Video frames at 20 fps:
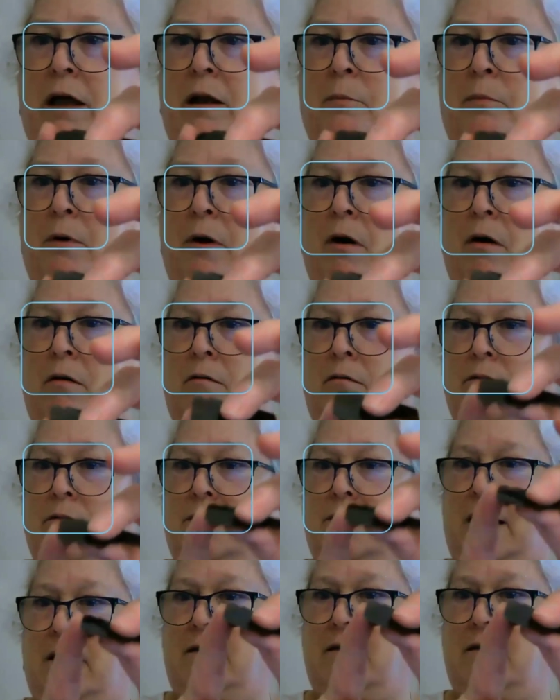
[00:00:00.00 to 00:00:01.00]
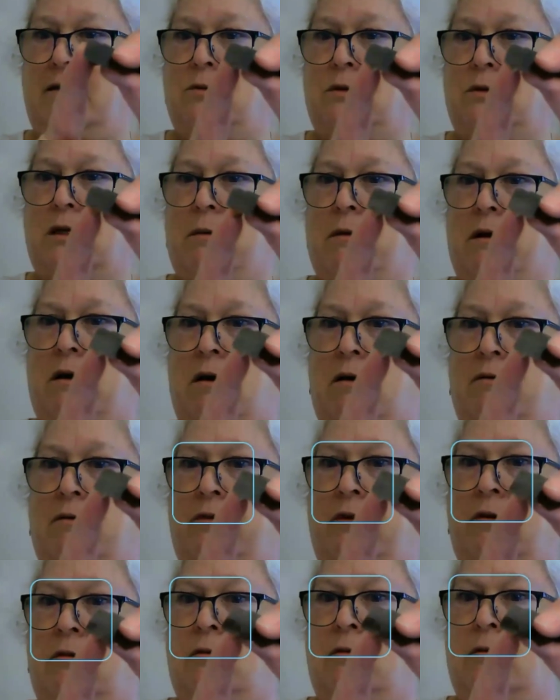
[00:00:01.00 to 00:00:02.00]
apart. See how this was coming off
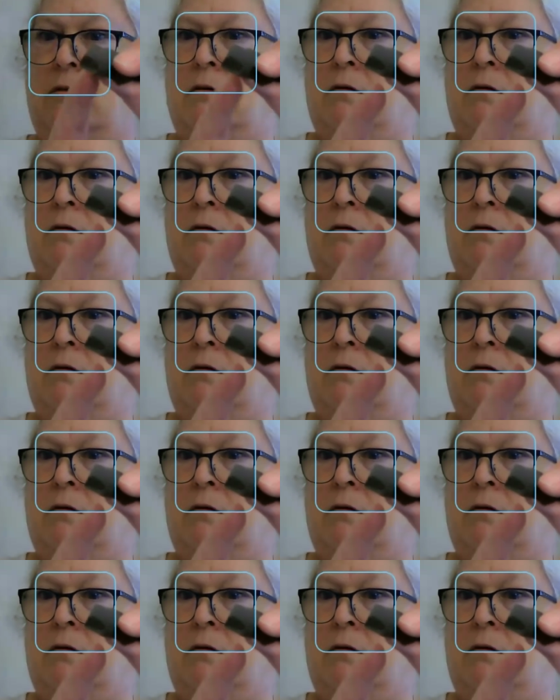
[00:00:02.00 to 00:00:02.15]
here.